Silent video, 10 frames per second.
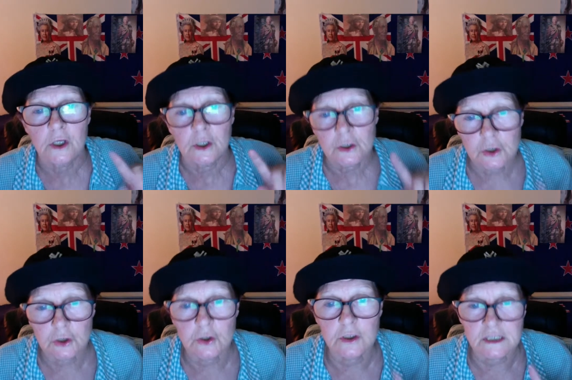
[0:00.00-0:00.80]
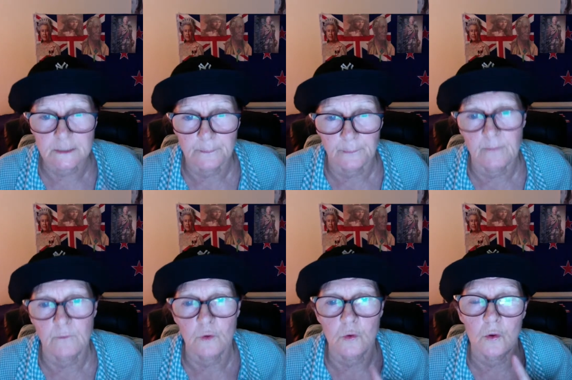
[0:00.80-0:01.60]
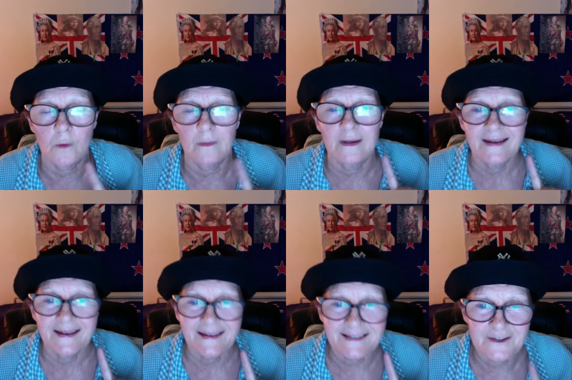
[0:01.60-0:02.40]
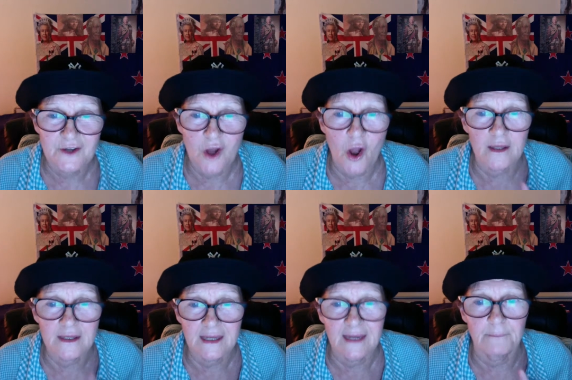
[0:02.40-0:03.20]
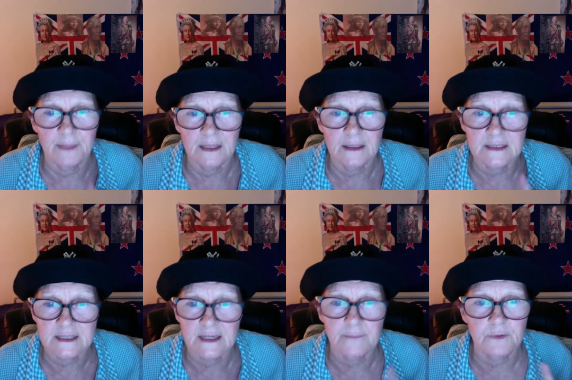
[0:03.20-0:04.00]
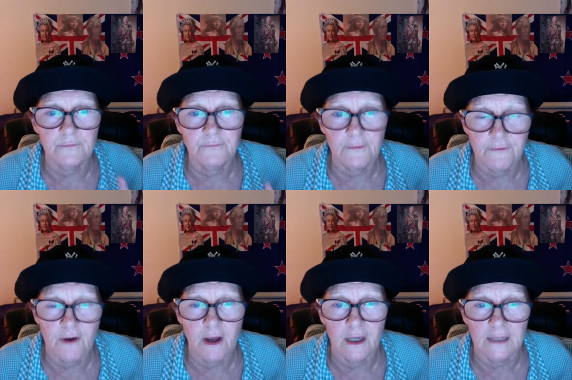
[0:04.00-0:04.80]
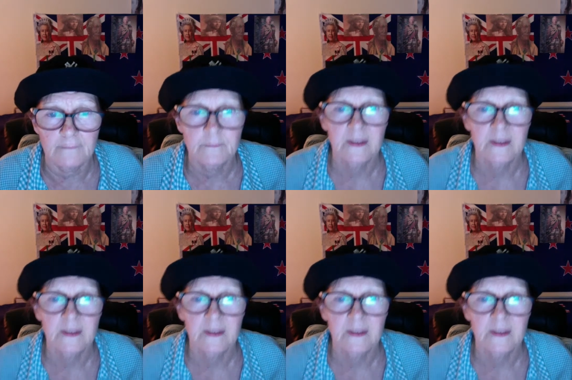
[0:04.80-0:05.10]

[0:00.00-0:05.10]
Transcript: to the Supreme Court has not yet been accepted for filing,